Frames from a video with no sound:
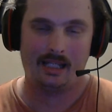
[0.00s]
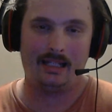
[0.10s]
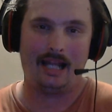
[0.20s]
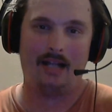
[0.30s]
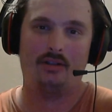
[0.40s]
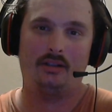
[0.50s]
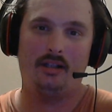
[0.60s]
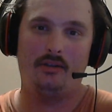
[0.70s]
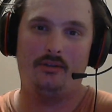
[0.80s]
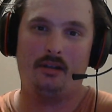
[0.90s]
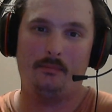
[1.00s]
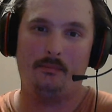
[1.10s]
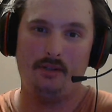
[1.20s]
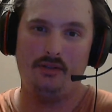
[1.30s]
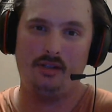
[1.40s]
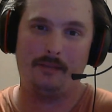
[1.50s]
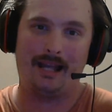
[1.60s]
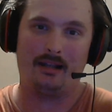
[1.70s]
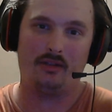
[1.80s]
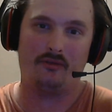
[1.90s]
had actually used a music
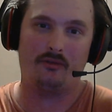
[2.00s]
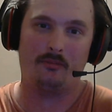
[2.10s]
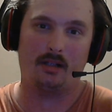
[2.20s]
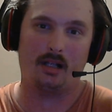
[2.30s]
package from